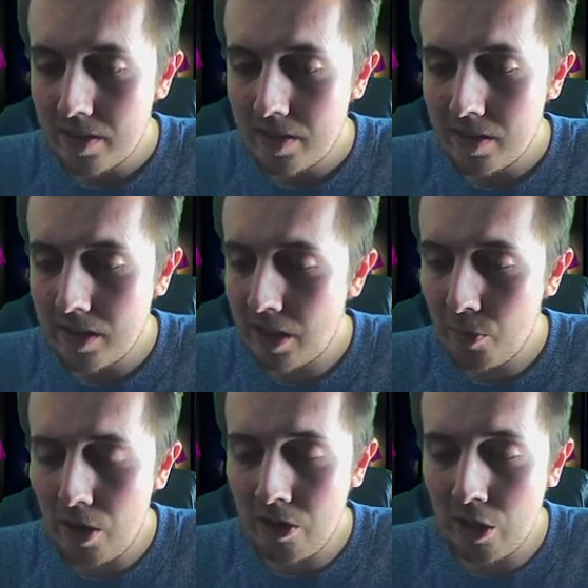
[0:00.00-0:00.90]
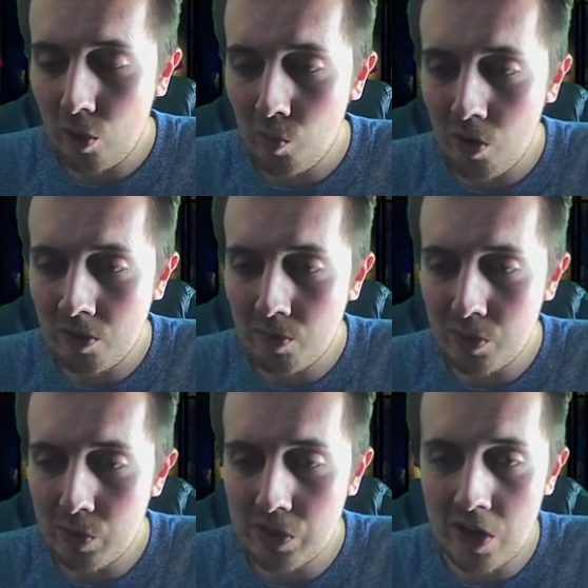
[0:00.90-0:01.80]
you know, we only got one, which
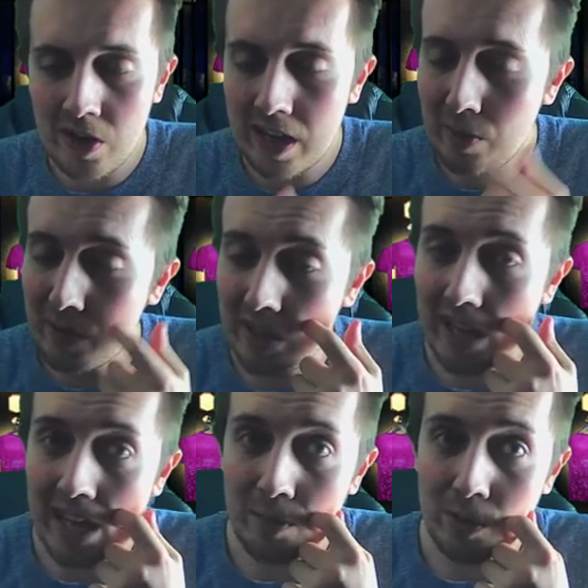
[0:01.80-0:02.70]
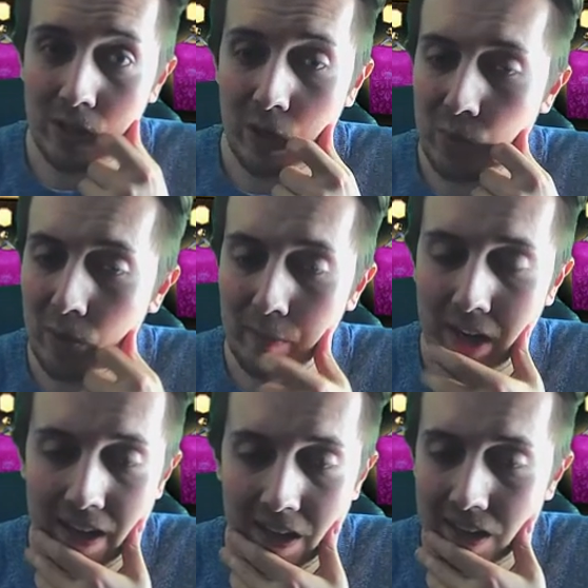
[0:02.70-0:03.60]
was Sane, which again was a good one, but
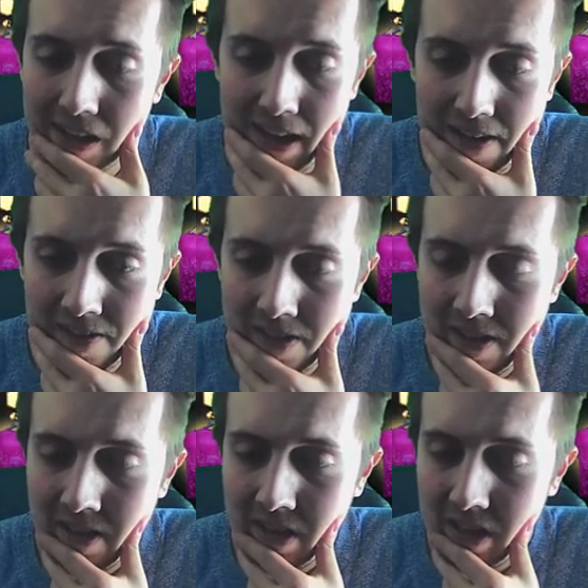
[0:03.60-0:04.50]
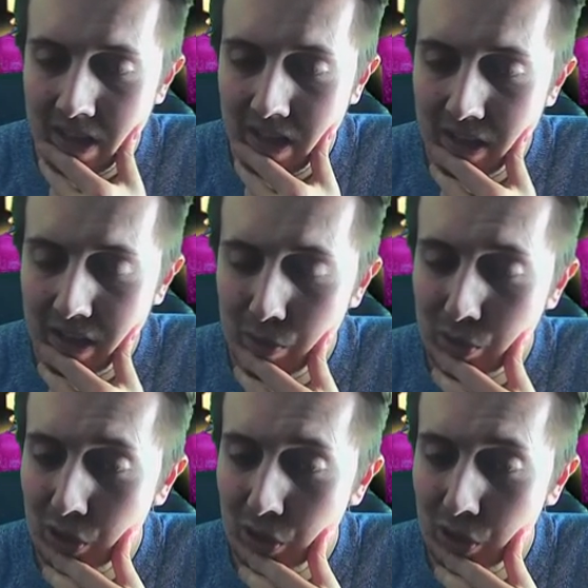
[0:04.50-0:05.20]
like, yeah, it was so